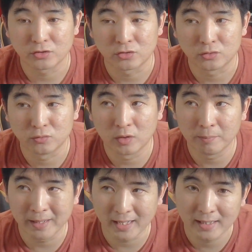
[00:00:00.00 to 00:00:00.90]
you will
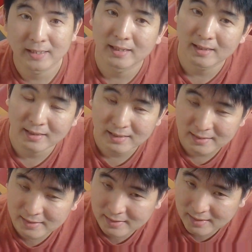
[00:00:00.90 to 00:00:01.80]
make
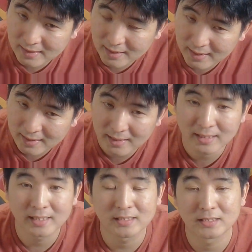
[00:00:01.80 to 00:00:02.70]
slightly
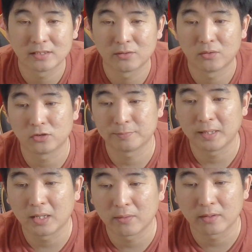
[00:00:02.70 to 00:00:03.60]
less
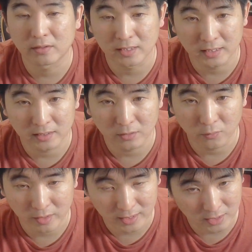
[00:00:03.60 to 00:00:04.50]
horsepower than
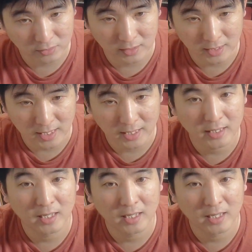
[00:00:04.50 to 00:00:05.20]
without the cat.